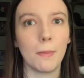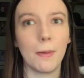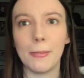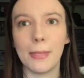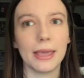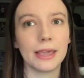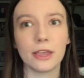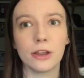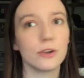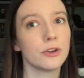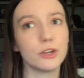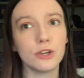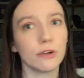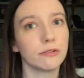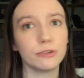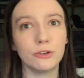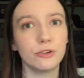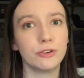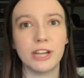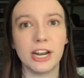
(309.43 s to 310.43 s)
I'm like,
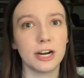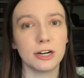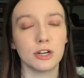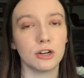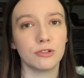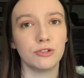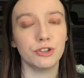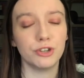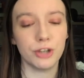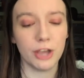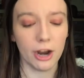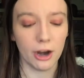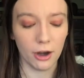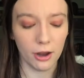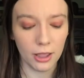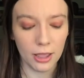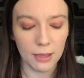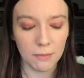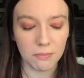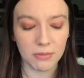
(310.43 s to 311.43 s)
don't you dare.
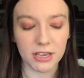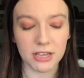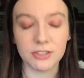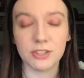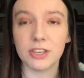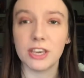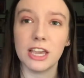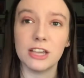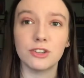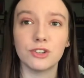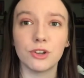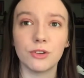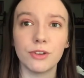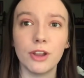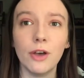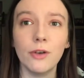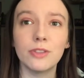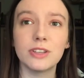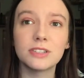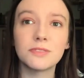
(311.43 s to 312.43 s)
Because in case you don't
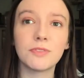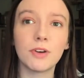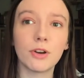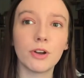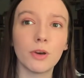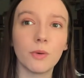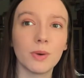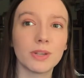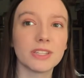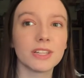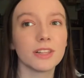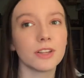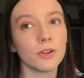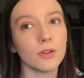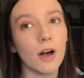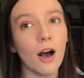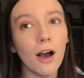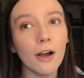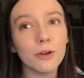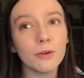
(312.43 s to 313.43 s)
know, this photo was a little
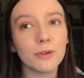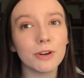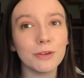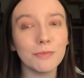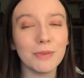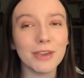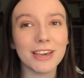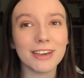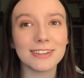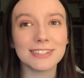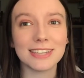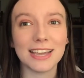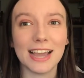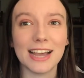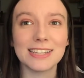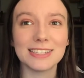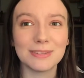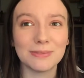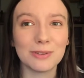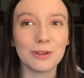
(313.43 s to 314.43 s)
awkward because I
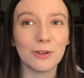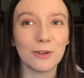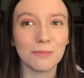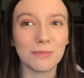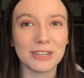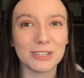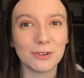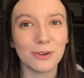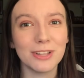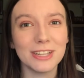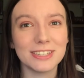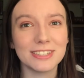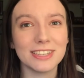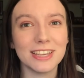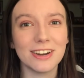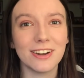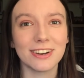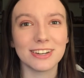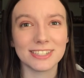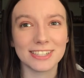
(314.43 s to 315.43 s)
asked him to hold my toilet seat
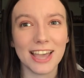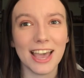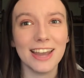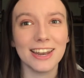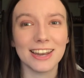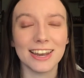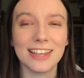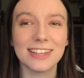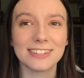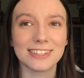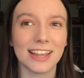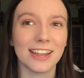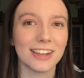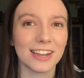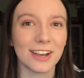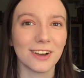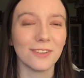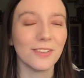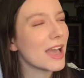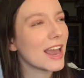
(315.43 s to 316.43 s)
on his head and he said
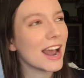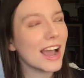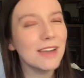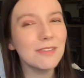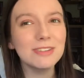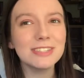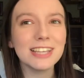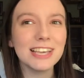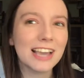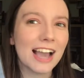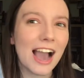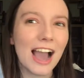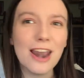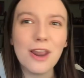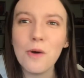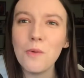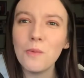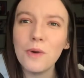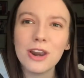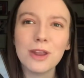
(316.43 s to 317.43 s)
no. And I was like, I
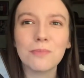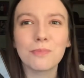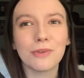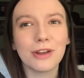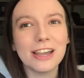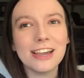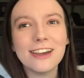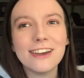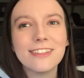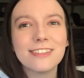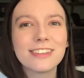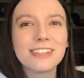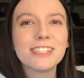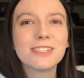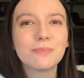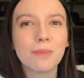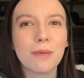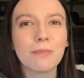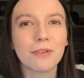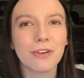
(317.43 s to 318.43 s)
don't want to bring
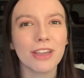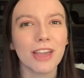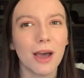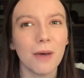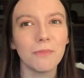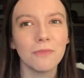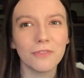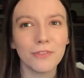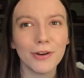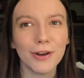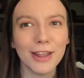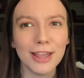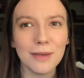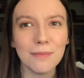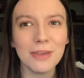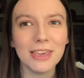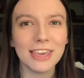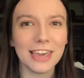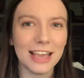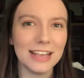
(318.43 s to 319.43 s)
this memory up for him
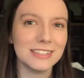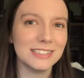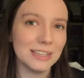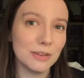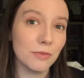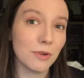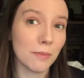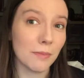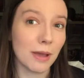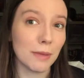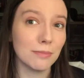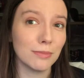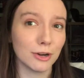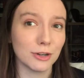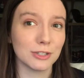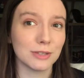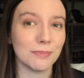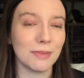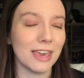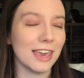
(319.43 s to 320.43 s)
in case he
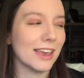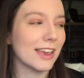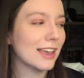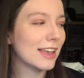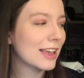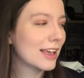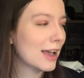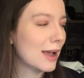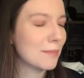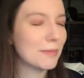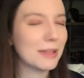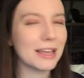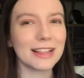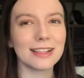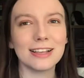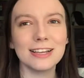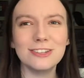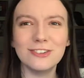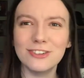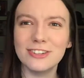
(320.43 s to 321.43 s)
remembers me. I'm like,
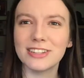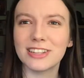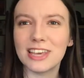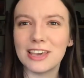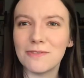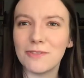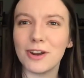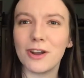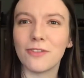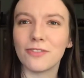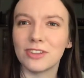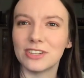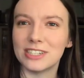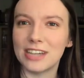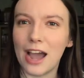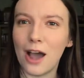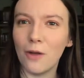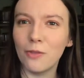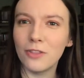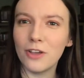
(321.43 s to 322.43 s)
let's just leave it on the
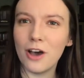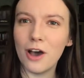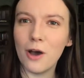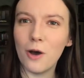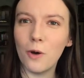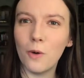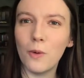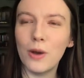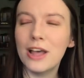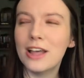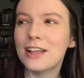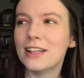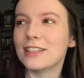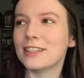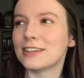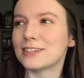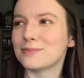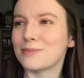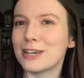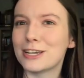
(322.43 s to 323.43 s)
down low.
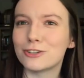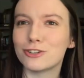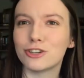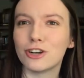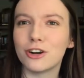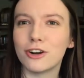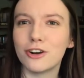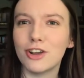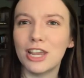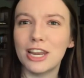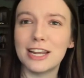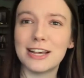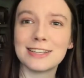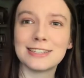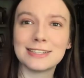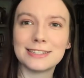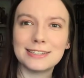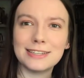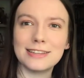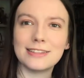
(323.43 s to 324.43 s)
Let's make sure he
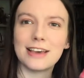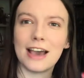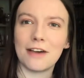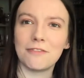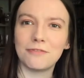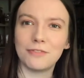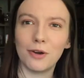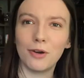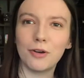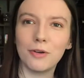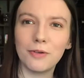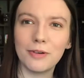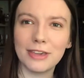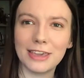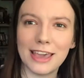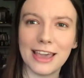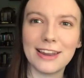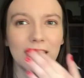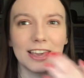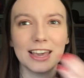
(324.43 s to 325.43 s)
doesn't see that photo
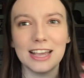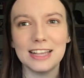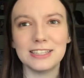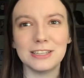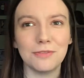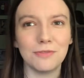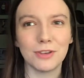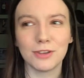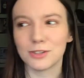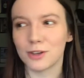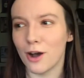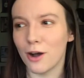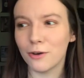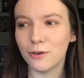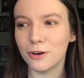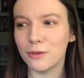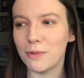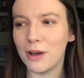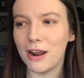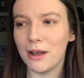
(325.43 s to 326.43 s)
again in case he feels
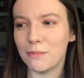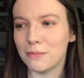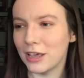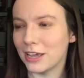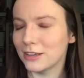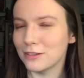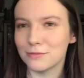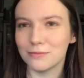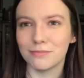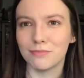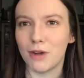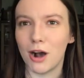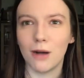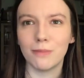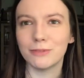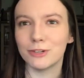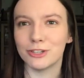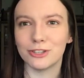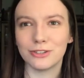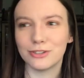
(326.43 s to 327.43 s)
awkward about it. I'm like, mom,
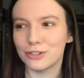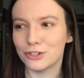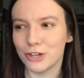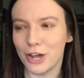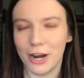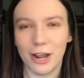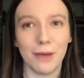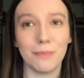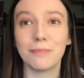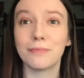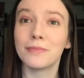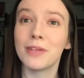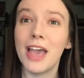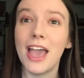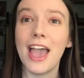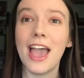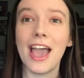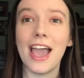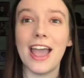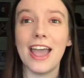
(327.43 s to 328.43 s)
just shut up.
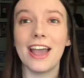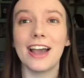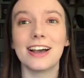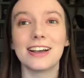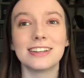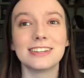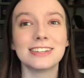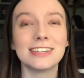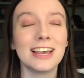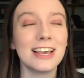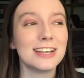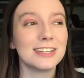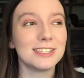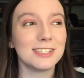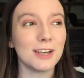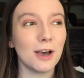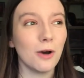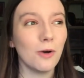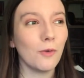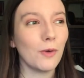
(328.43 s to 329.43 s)
And
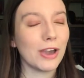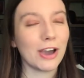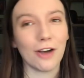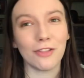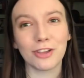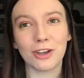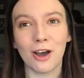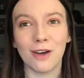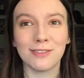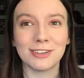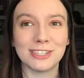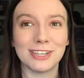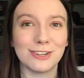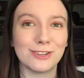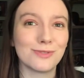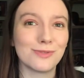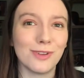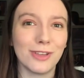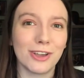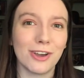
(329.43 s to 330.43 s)
so we got the
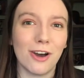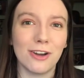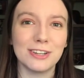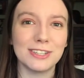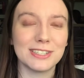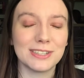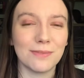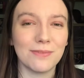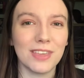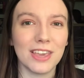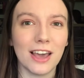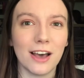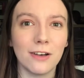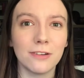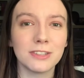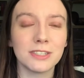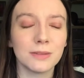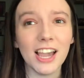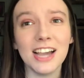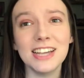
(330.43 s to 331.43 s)
conversation rolling onto something
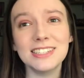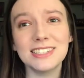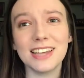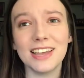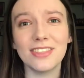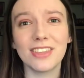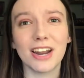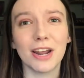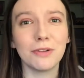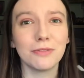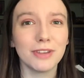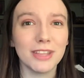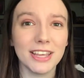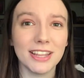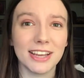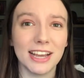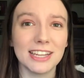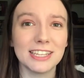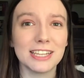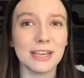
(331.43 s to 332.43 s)
else. I said that I really
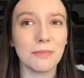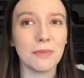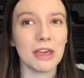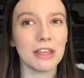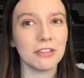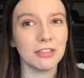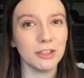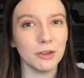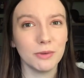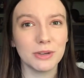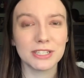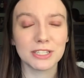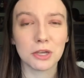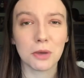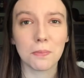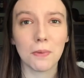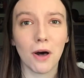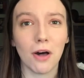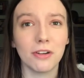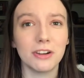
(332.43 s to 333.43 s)
liked him in Louis
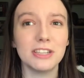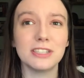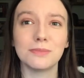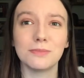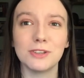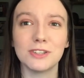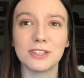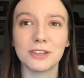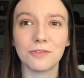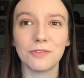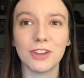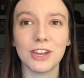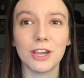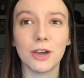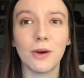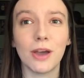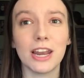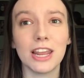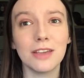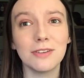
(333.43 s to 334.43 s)
Capaldi's music video.
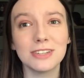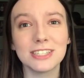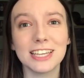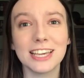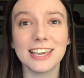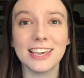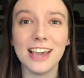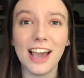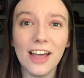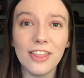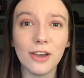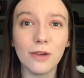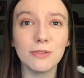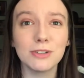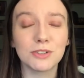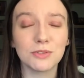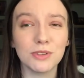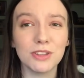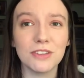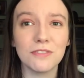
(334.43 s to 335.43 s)
And he was like, yeah, that
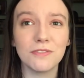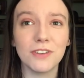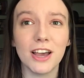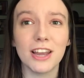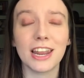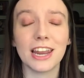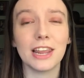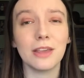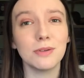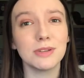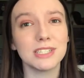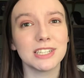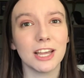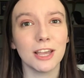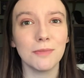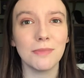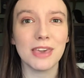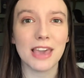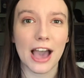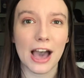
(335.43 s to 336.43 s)
was really fun. And he was
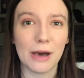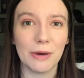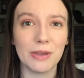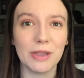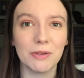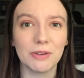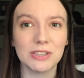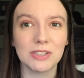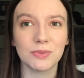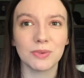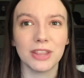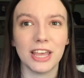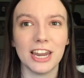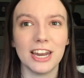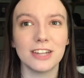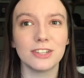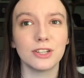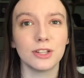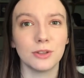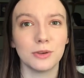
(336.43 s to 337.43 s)
telling me how he was
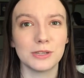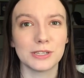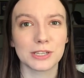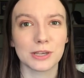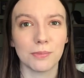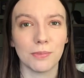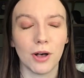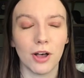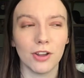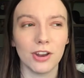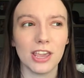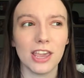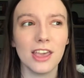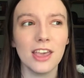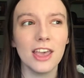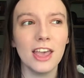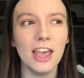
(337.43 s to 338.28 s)
related to Louis Capaldi.